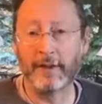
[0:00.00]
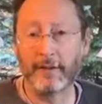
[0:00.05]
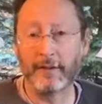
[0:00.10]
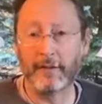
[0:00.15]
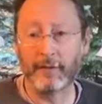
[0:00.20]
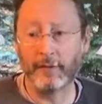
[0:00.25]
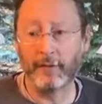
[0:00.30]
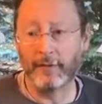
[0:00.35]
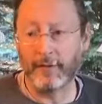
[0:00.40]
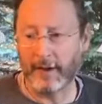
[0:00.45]

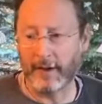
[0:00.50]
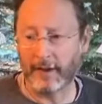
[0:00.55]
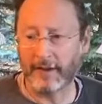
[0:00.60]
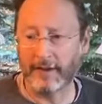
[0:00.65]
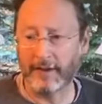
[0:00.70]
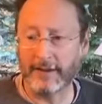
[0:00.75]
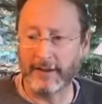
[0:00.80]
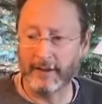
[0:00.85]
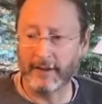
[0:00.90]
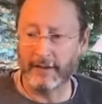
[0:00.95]
through
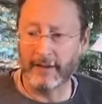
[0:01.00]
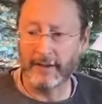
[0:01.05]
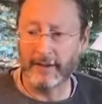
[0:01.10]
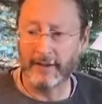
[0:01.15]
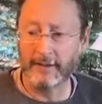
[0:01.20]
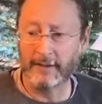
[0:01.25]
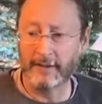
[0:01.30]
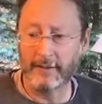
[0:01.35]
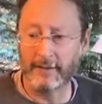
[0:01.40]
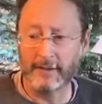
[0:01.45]

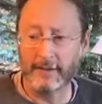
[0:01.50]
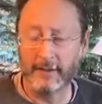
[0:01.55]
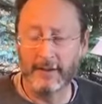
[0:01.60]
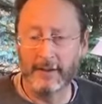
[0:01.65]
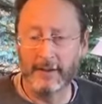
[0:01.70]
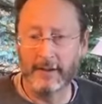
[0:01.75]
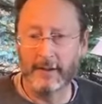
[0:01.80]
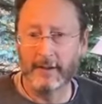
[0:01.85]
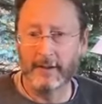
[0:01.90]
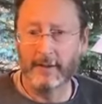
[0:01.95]
volunteering,
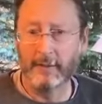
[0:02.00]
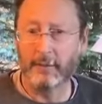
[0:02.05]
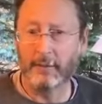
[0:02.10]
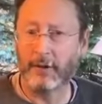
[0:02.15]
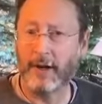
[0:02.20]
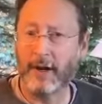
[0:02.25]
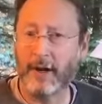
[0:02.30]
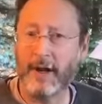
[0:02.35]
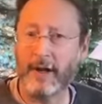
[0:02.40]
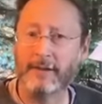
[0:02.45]

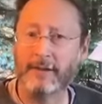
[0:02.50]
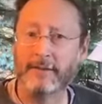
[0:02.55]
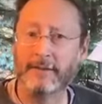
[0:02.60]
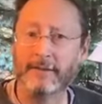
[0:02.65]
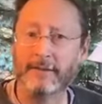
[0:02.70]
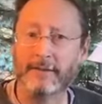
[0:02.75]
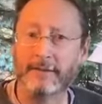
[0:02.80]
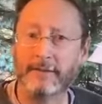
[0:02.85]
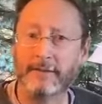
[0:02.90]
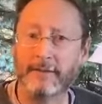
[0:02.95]
praying,
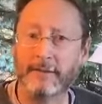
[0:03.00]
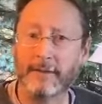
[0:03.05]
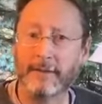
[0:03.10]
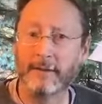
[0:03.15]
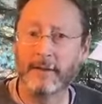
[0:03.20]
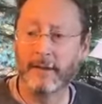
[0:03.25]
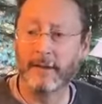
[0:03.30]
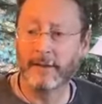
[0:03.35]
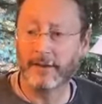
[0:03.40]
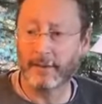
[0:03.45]

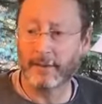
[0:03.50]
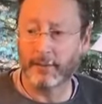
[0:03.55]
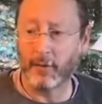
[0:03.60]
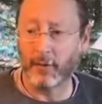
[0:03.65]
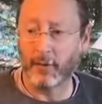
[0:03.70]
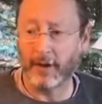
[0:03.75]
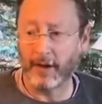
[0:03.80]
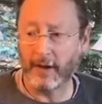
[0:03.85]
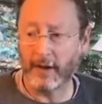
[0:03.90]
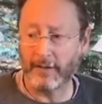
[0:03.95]

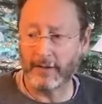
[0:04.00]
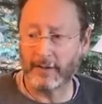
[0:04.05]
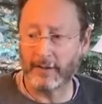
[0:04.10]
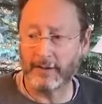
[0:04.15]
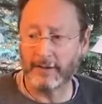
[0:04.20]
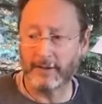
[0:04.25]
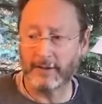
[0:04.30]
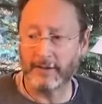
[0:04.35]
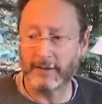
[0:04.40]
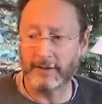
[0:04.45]
supporting
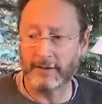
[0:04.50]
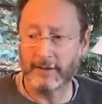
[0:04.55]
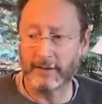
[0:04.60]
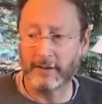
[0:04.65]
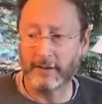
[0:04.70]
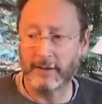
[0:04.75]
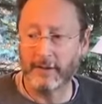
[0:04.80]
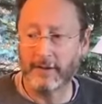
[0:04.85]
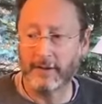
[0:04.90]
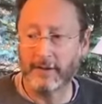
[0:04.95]
others,
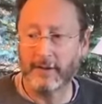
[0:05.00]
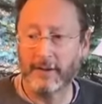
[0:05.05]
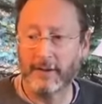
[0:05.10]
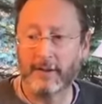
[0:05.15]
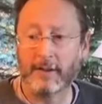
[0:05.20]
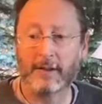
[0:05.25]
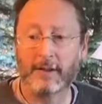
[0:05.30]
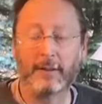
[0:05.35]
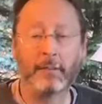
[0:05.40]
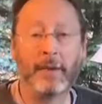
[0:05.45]

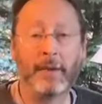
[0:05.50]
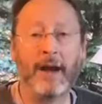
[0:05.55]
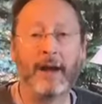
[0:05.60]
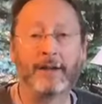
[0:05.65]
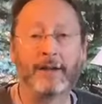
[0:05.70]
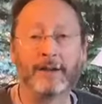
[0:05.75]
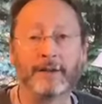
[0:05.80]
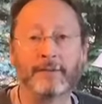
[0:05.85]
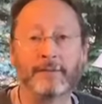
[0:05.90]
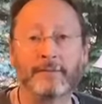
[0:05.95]

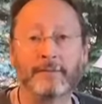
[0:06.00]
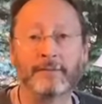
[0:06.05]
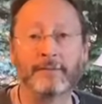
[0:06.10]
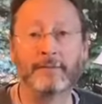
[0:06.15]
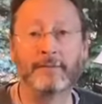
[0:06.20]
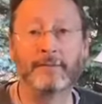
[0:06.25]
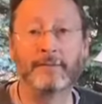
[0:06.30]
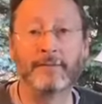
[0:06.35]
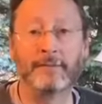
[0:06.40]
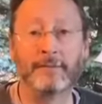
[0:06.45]
compassion.
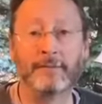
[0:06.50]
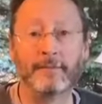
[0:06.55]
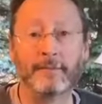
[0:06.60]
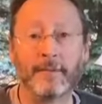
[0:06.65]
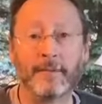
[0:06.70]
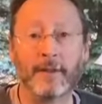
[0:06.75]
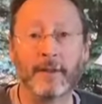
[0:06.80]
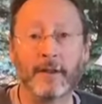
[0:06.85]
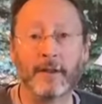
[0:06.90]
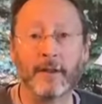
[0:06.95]

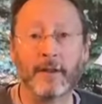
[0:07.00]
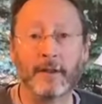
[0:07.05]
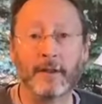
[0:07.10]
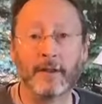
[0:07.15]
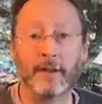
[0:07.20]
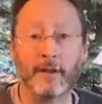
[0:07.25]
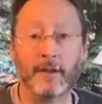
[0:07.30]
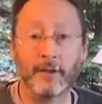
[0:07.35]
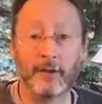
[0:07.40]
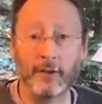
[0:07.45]

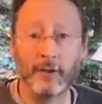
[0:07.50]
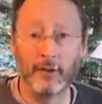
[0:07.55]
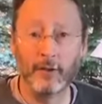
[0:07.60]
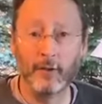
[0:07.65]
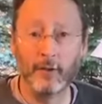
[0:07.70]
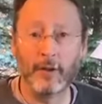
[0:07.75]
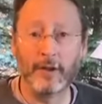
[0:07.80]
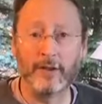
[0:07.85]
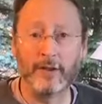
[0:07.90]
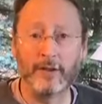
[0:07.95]
You do
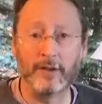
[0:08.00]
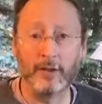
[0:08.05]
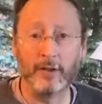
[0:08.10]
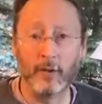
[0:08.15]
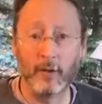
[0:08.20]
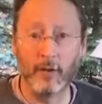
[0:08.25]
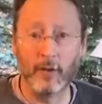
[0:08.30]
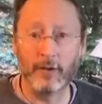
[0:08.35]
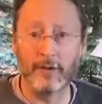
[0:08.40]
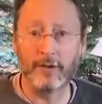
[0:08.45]
what is
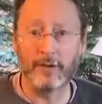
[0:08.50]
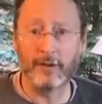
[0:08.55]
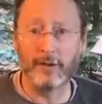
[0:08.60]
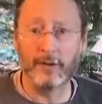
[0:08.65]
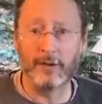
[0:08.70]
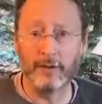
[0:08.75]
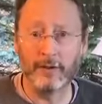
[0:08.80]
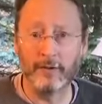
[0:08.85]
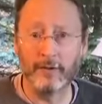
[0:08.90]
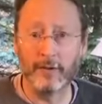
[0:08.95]
yours to
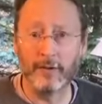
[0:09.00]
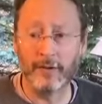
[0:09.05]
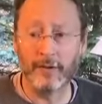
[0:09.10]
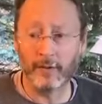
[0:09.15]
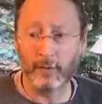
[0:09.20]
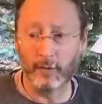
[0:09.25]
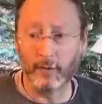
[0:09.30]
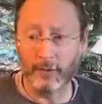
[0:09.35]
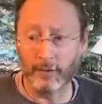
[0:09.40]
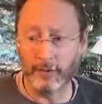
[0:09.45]
do in this
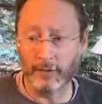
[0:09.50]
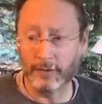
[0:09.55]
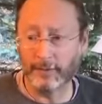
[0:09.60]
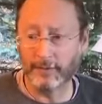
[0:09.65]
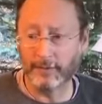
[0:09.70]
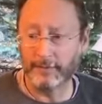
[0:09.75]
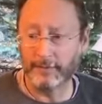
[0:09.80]
world.